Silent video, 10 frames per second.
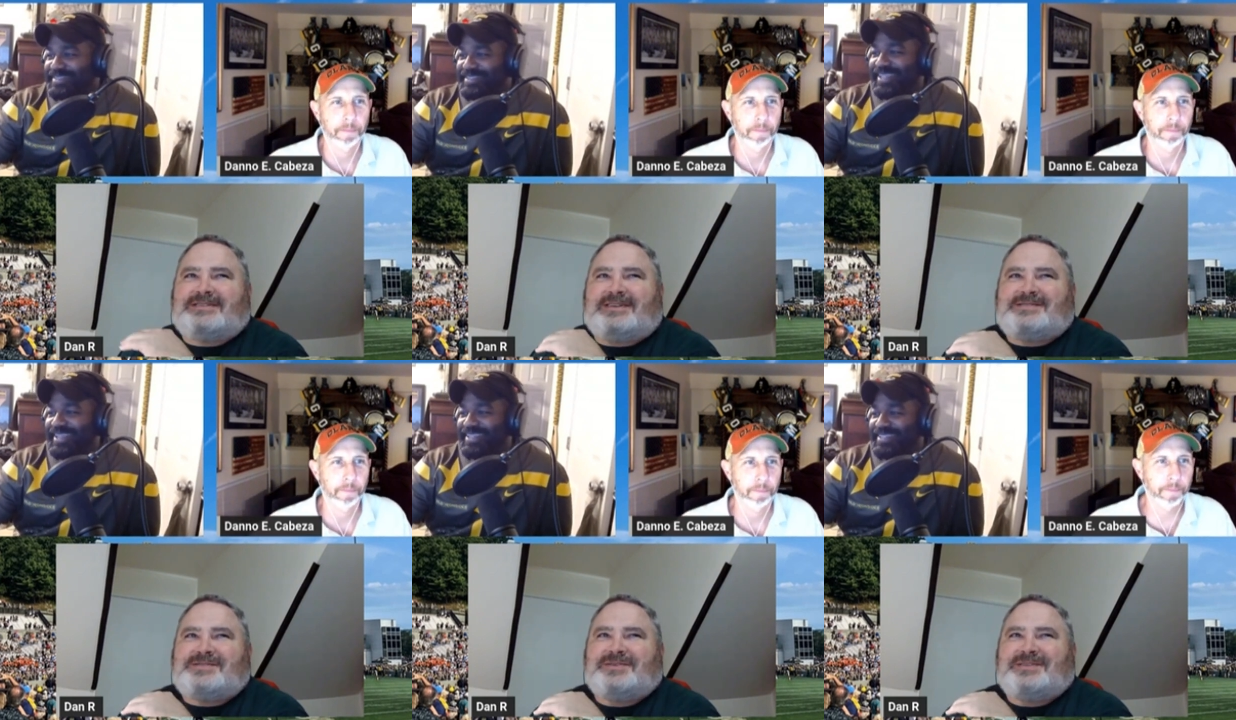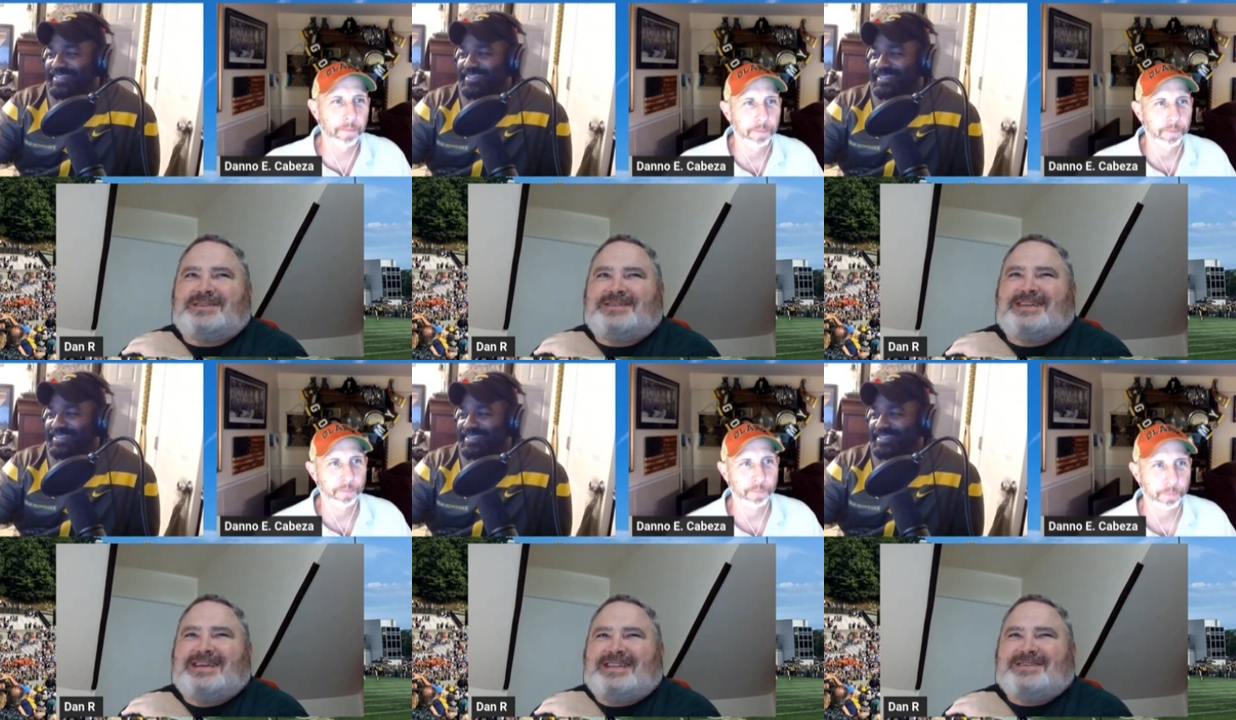Speaker 1: So too, there's,
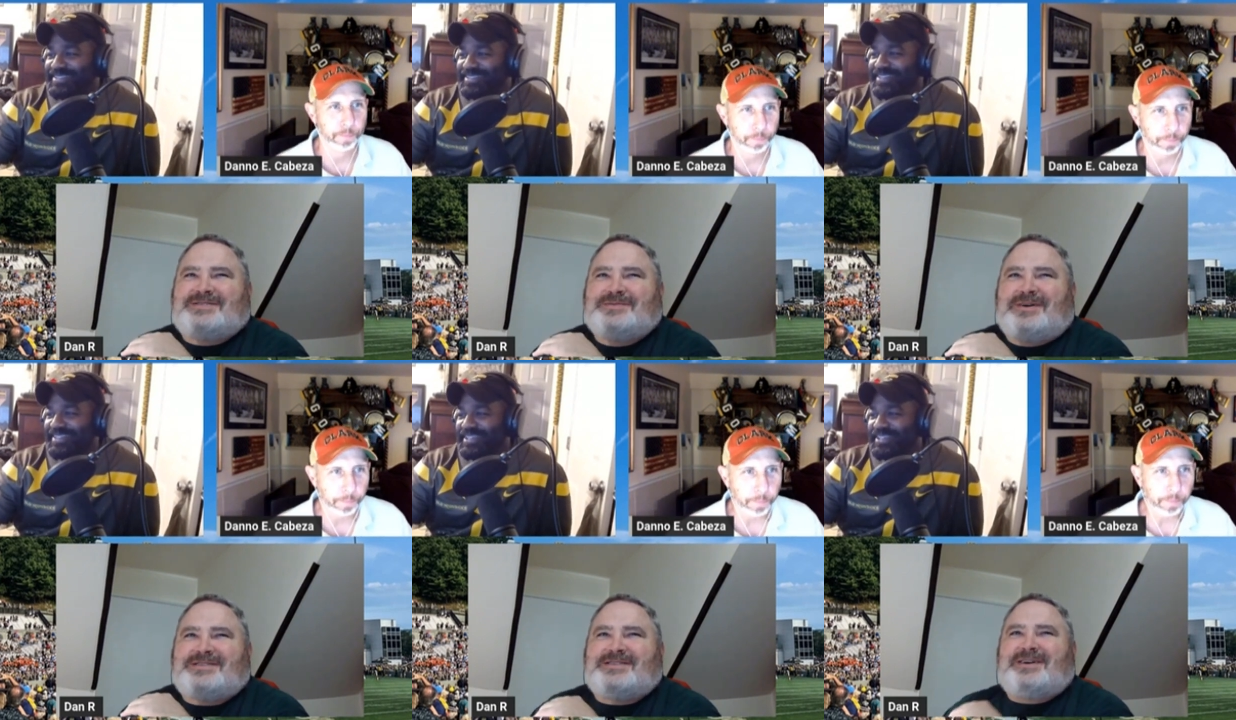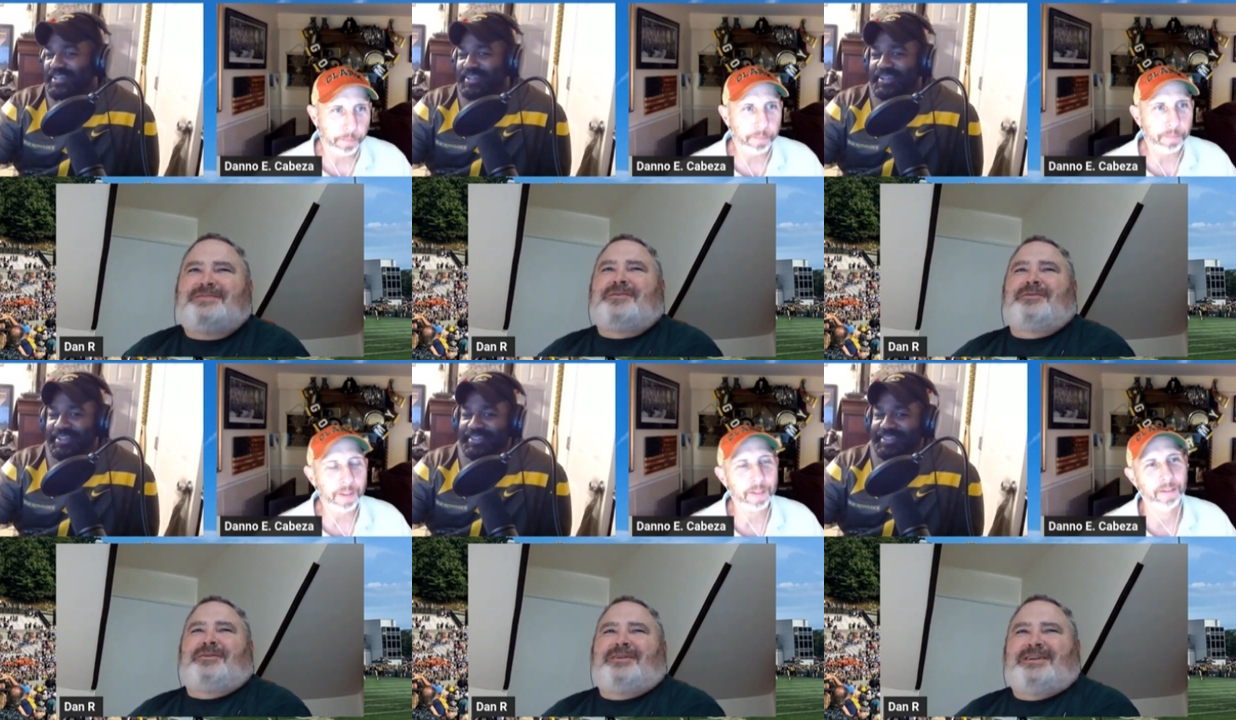there's too much stuff
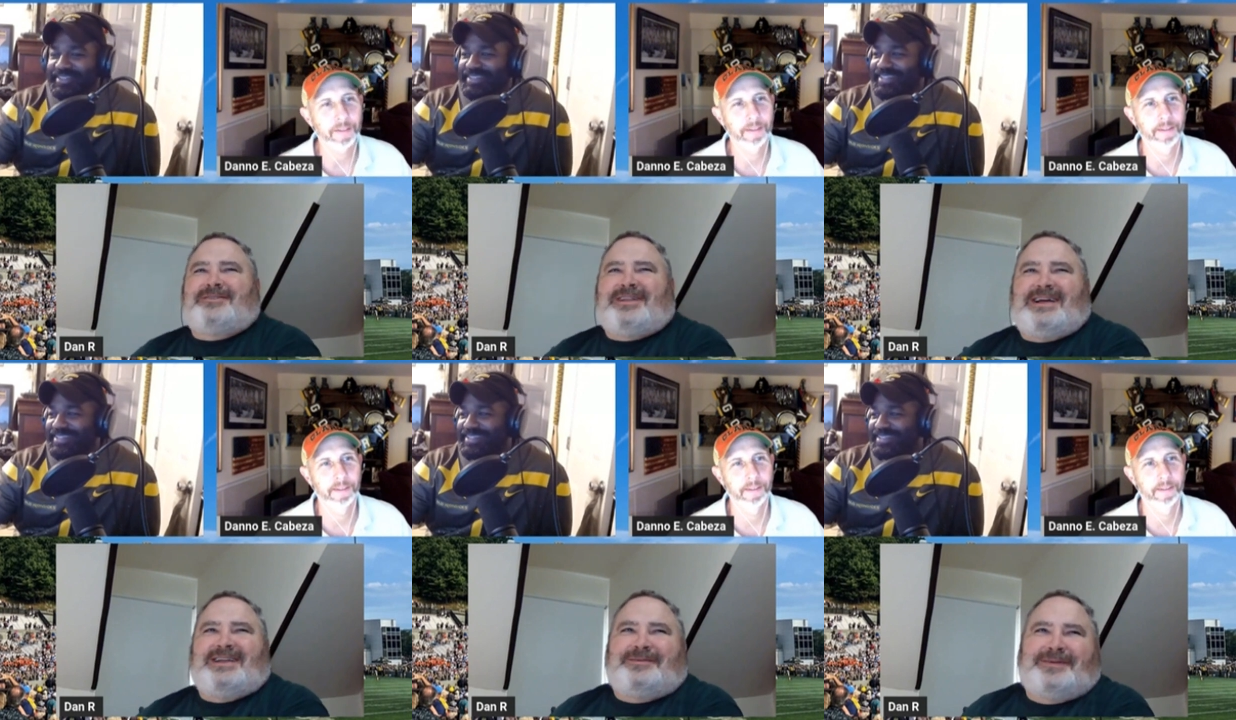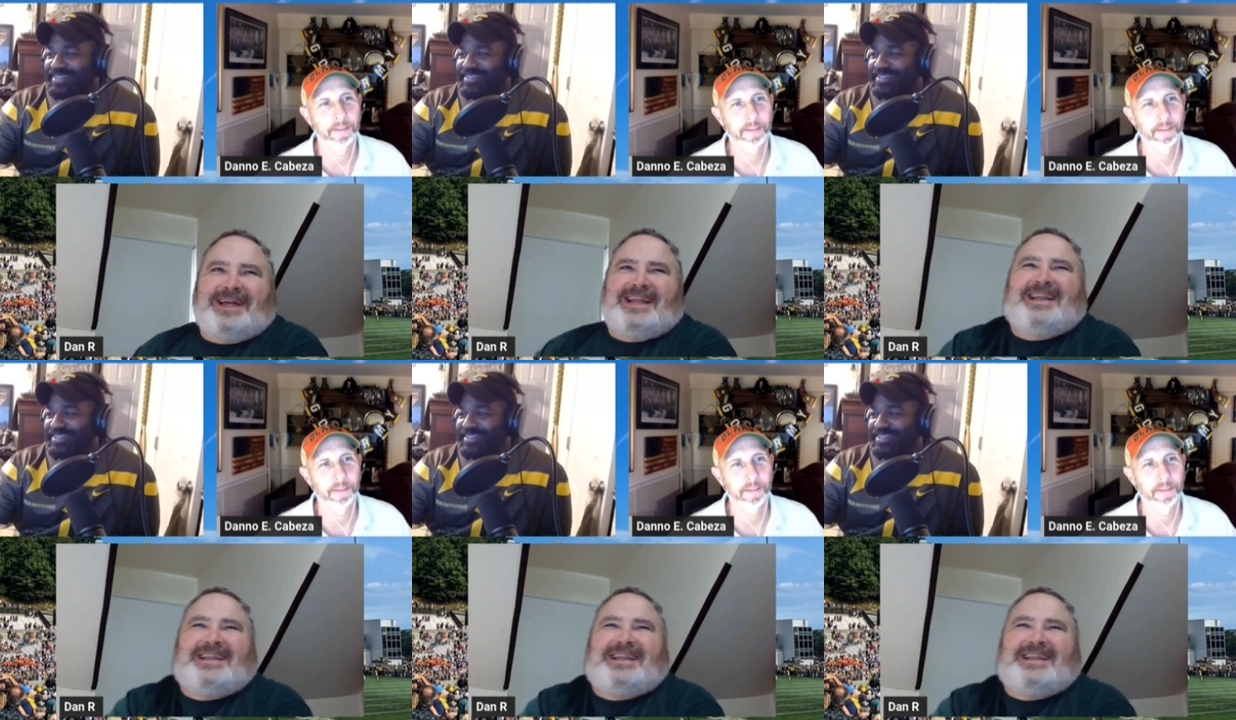going on in Orlando, man.